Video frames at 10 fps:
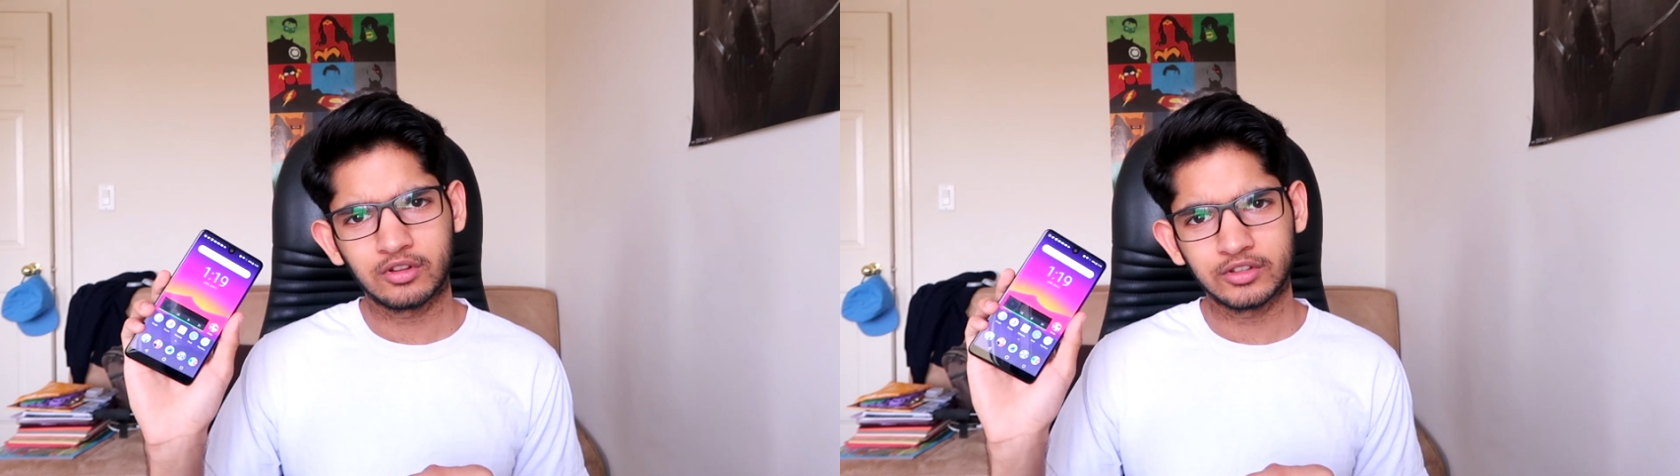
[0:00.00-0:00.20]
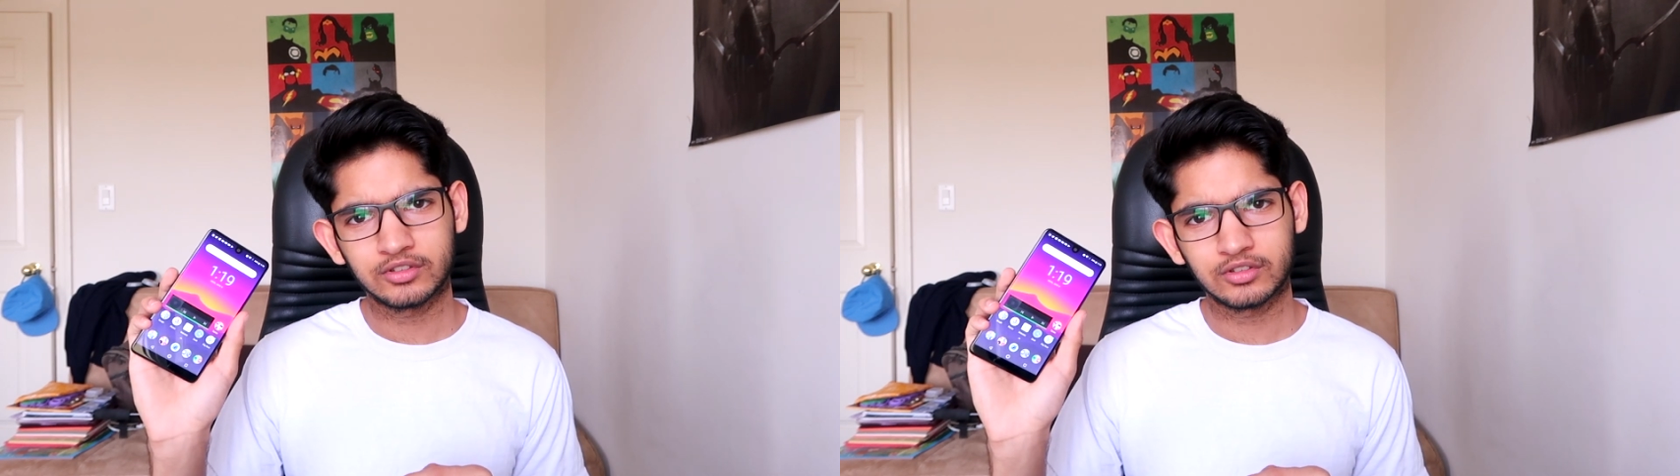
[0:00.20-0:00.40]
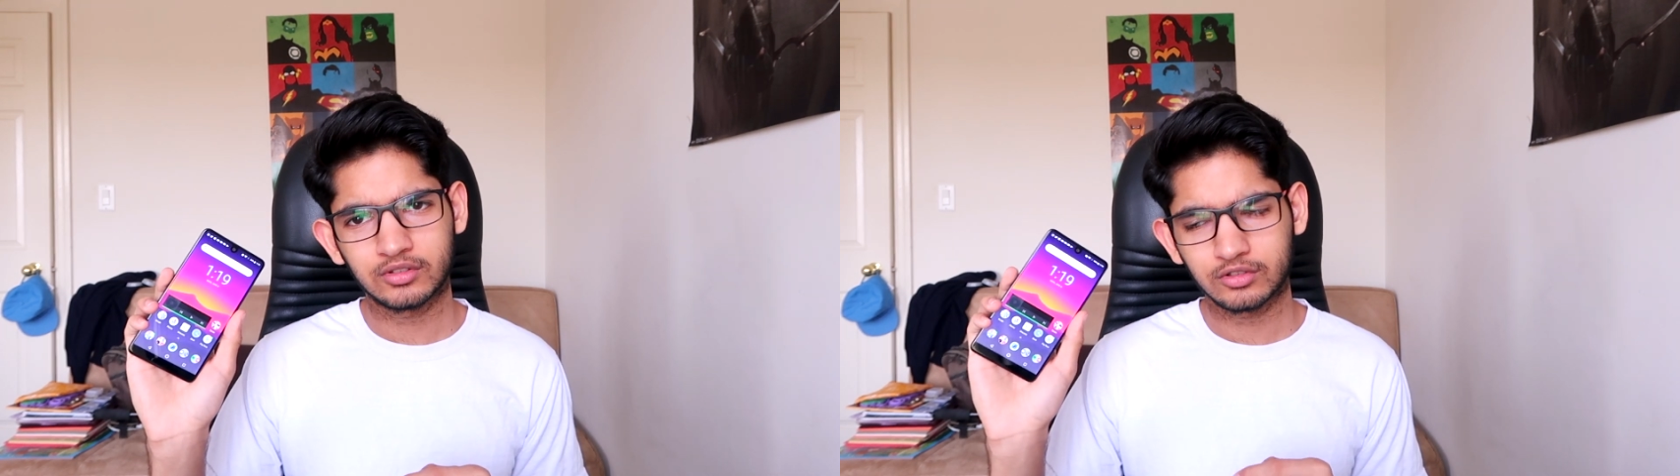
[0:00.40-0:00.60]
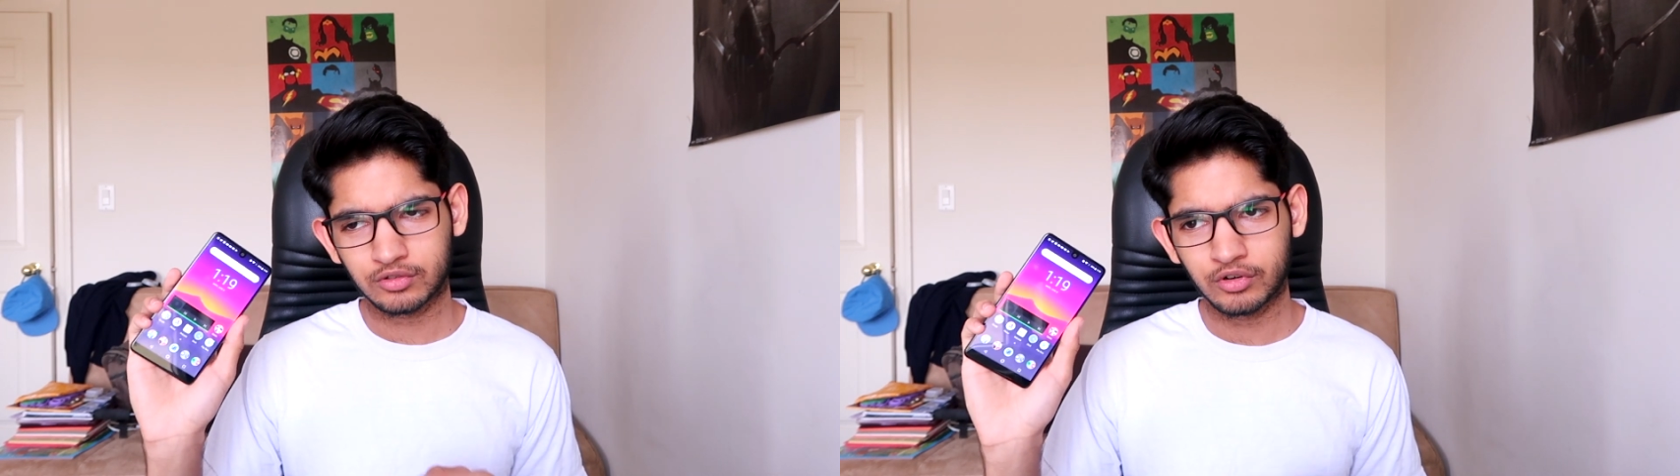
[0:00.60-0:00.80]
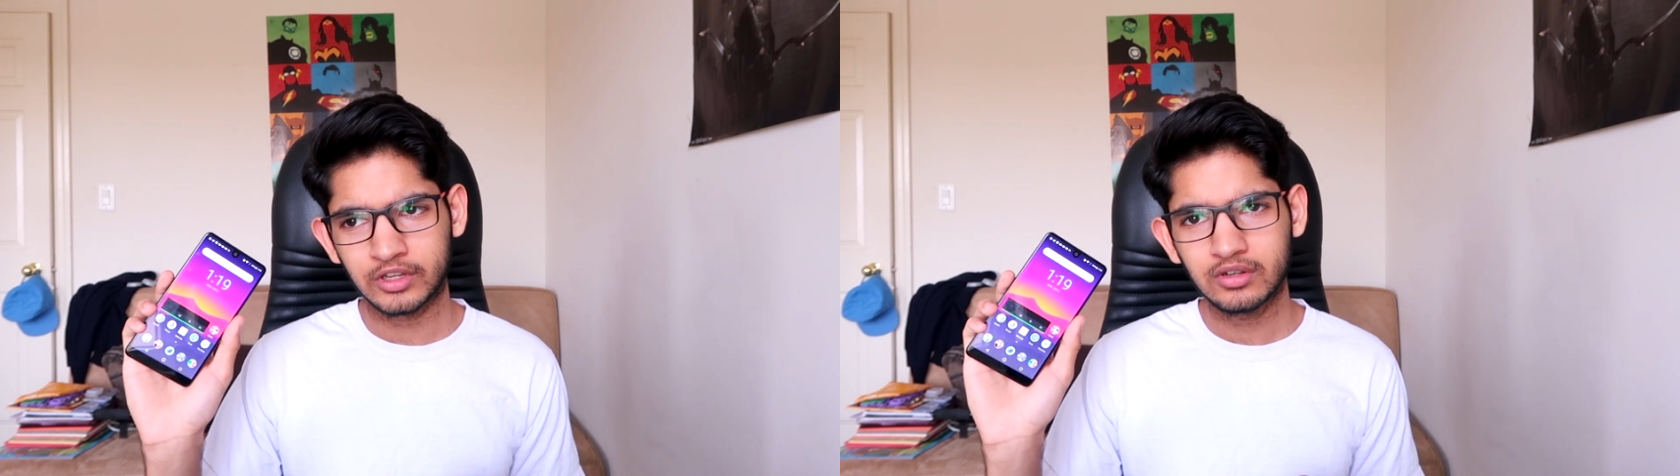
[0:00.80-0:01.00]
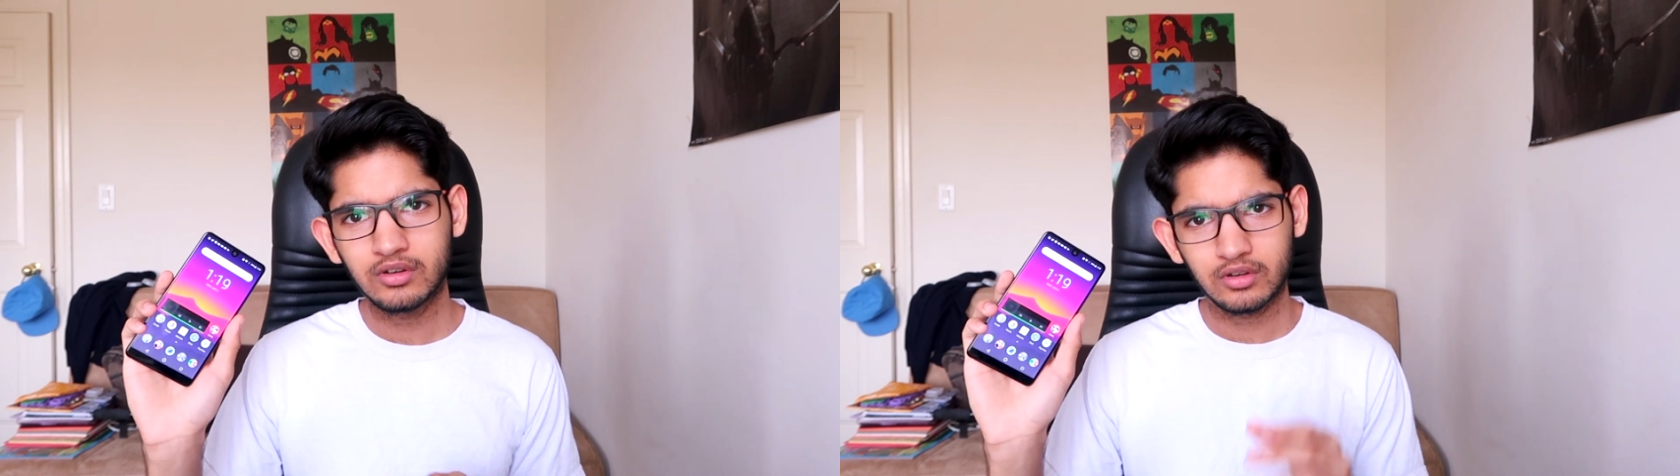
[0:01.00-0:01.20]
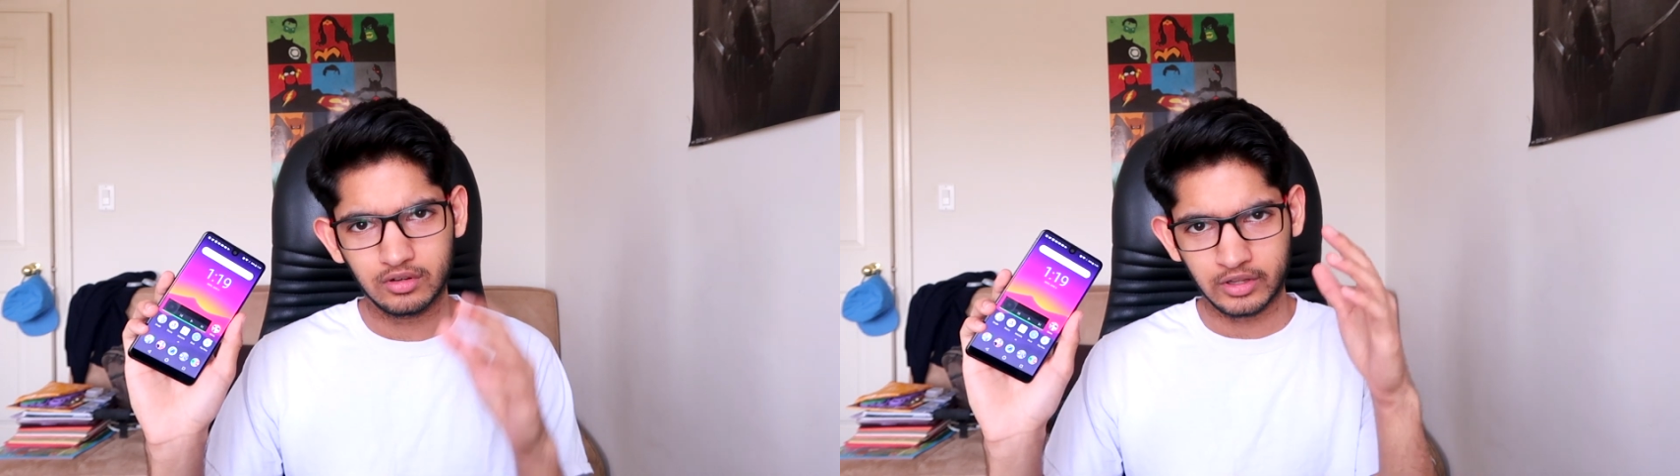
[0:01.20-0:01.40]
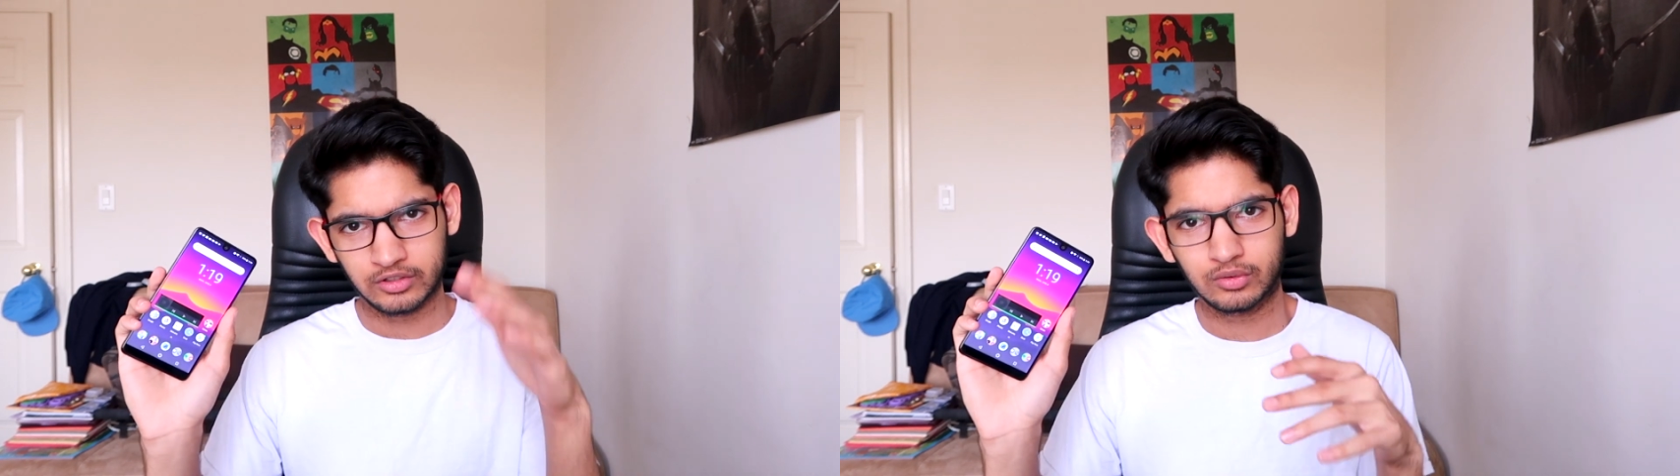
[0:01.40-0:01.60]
bezel-less screen,